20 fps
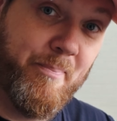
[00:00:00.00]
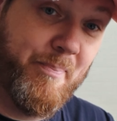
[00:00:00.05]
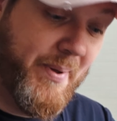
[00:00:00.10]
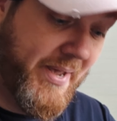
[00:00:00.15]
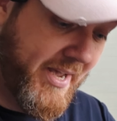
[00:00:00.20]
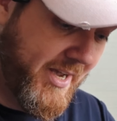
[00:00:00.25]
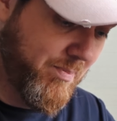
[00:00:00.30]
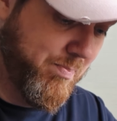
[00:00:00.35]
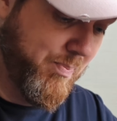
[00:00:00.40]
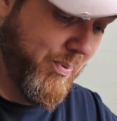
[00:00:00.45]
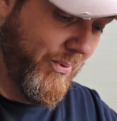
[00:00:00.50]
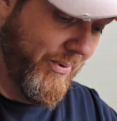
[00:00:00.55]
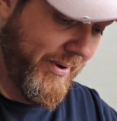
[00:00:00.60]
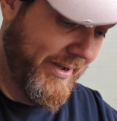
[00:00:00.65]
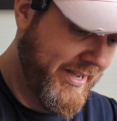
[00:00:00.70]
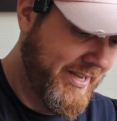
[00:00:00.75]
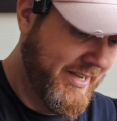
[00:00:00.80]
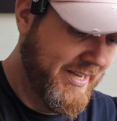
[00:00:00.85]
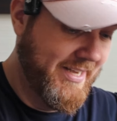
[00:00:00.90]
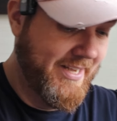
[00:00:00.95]
big
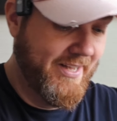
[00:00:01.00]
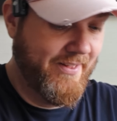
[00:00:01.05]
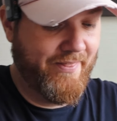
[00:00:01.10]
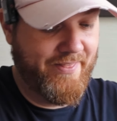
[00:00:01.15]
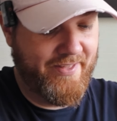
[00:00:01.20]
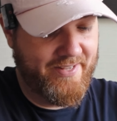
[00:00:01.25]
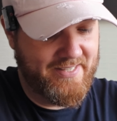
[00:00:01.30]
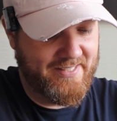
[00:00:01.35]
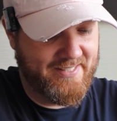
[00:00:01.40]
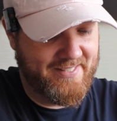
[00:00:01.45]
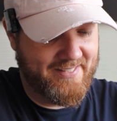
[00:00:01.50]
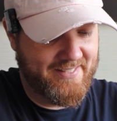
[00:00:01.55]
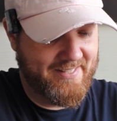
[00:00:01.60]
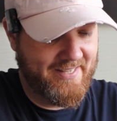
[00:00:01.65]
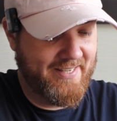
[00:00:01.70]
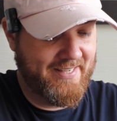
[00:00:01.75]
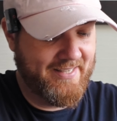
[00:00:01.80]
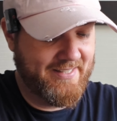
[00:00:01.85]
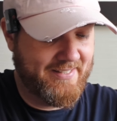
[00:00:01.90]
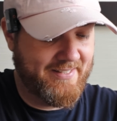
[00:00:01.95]
boy, this
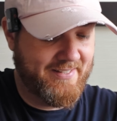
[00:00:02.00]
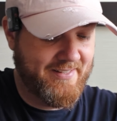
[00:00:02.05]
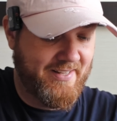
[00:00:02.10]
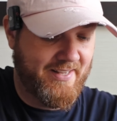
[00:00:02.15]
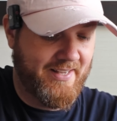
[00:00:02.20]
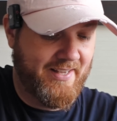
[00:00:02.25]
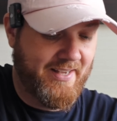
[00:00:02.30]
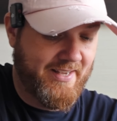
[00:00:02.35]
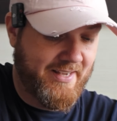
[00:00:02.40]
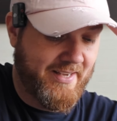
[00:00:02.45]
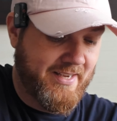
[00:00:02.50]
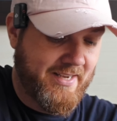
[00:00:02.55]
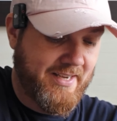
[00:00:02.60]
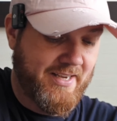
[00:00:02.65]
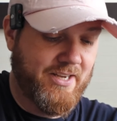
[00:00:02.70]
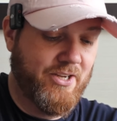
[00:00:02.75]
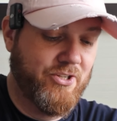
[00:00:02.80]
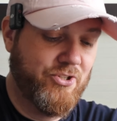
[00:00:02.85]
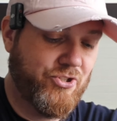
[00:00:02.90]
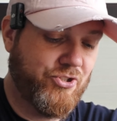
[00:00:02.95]
is the
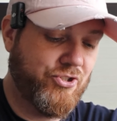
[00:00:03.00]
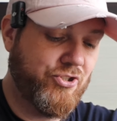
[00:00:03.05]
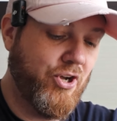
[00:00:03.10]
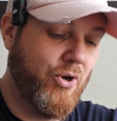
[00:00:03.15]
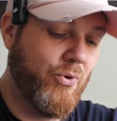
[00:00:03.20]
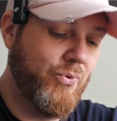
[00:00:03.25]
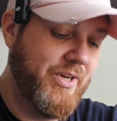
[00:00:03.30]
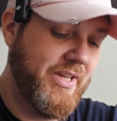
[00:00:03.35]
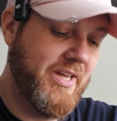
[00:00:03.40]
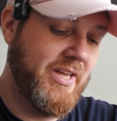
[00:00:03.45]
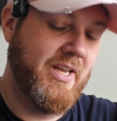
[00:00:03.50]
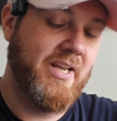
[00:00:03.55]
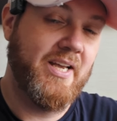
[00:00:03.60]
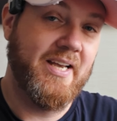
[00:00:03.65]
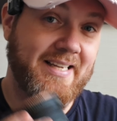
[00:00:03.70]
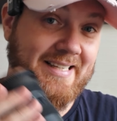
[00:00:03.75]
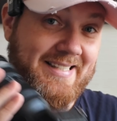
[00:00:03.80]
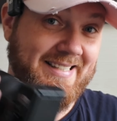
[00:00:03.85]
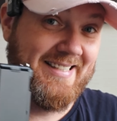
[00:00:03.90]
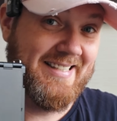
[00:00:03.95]

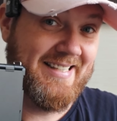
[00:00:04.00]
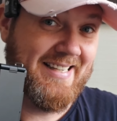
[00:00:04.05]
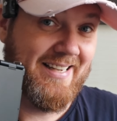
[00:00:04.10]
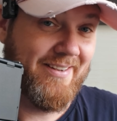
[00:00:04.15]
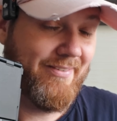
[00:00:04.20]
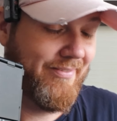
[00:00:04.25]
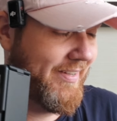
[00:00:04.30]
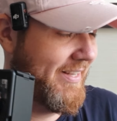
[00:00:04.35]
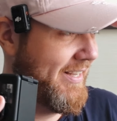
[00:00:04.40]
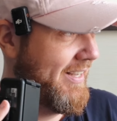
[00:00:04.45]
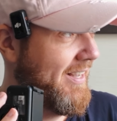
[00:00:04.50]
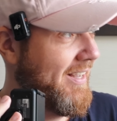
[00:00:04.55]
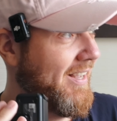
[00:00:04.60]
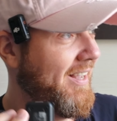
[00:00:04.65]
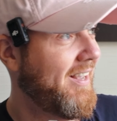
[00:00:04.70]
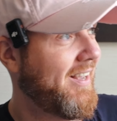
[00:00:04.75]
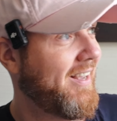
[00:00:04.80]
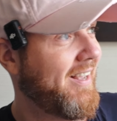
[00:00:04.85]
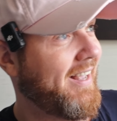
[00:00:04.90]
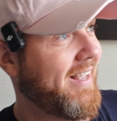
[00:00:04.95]
Sony ZV-E1.